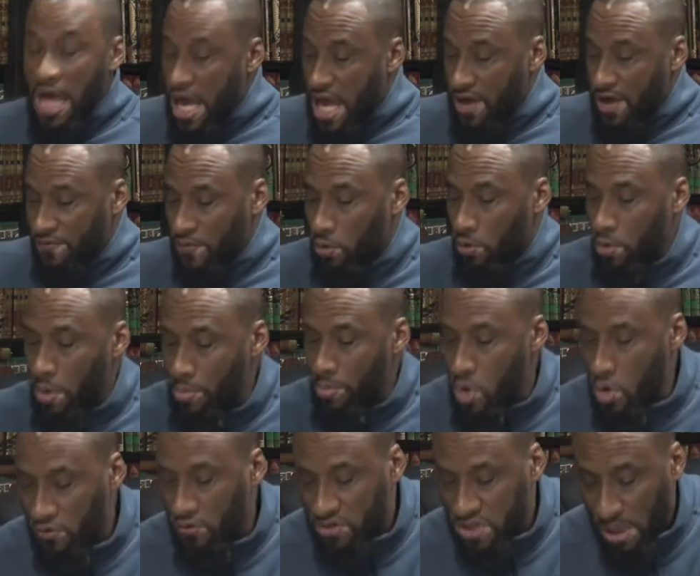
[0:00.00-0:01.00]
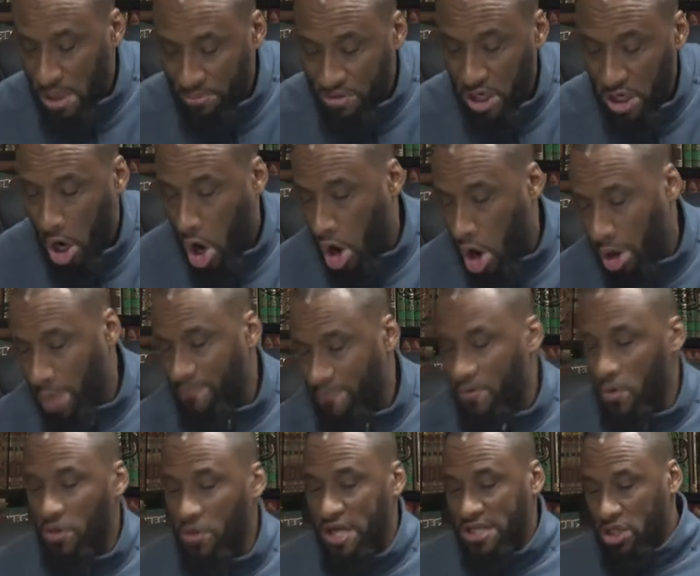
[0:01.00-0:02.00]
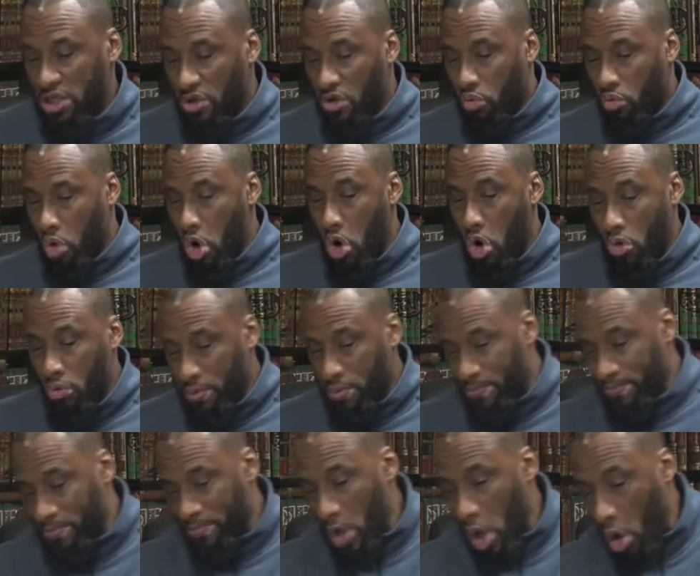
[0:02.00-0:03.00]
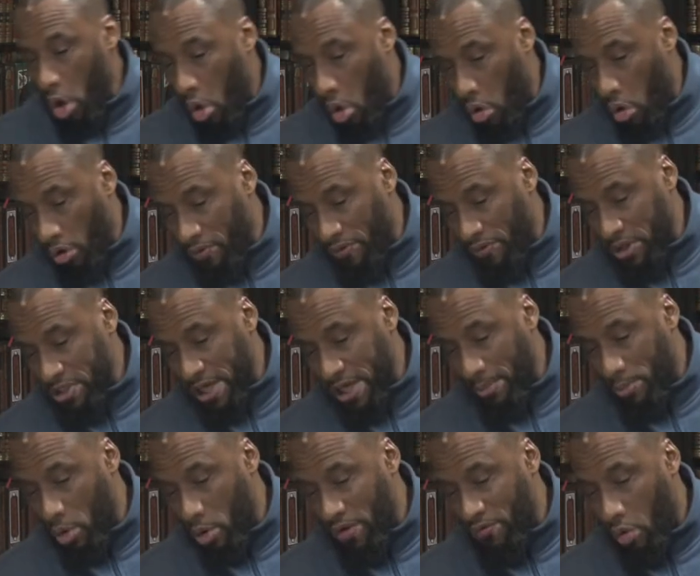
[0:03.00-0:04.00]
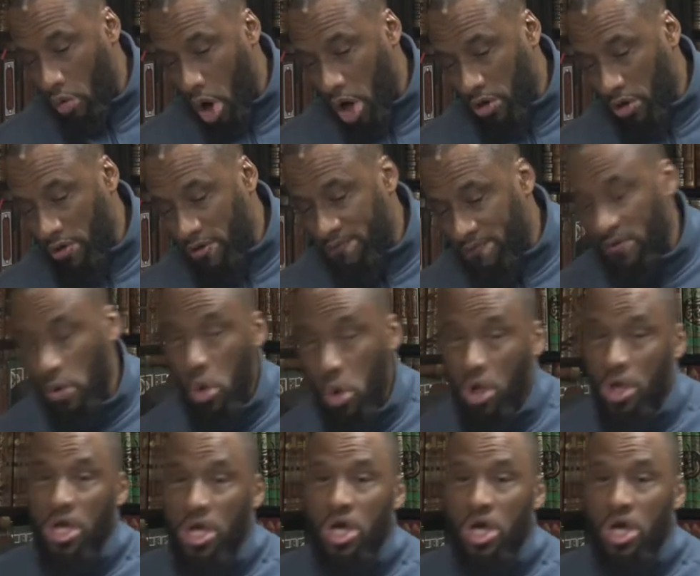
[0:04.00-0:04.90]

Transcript: If you remove something harmful that's on the road, or for example, we have water on the floor,